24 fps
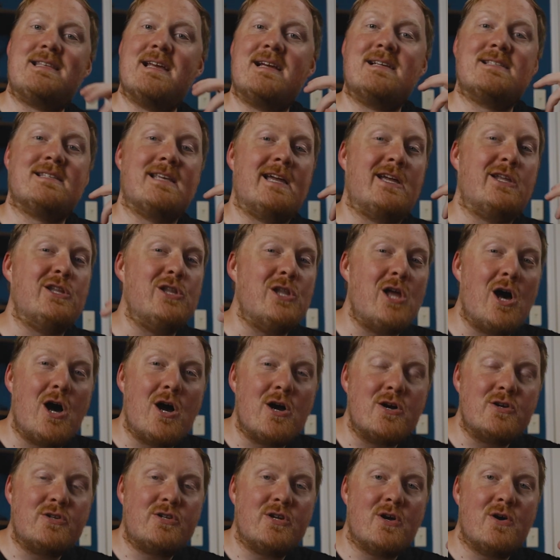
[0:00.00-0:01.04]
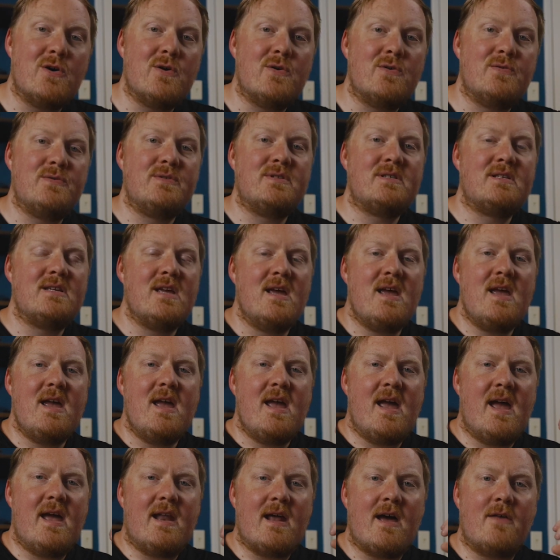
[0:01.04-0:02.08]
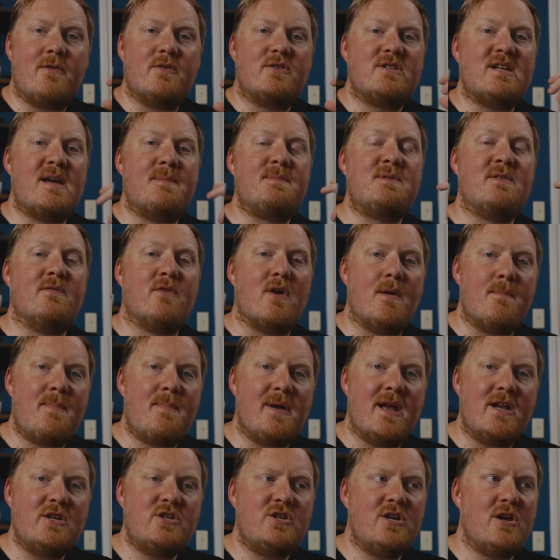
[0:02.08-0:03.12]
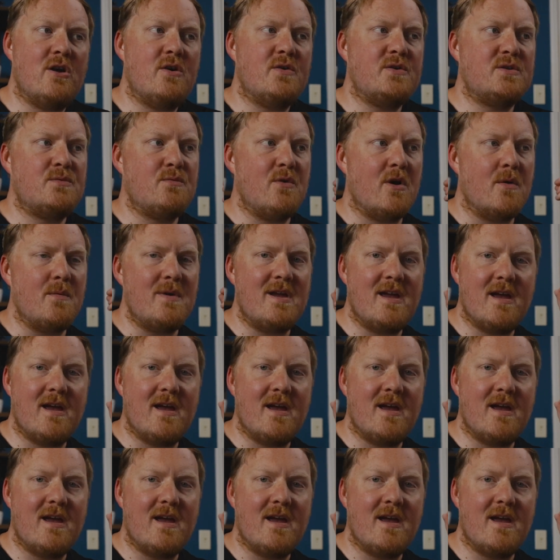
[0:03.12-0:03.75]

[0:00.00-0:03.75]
things like long tones and other types of arpeggios where we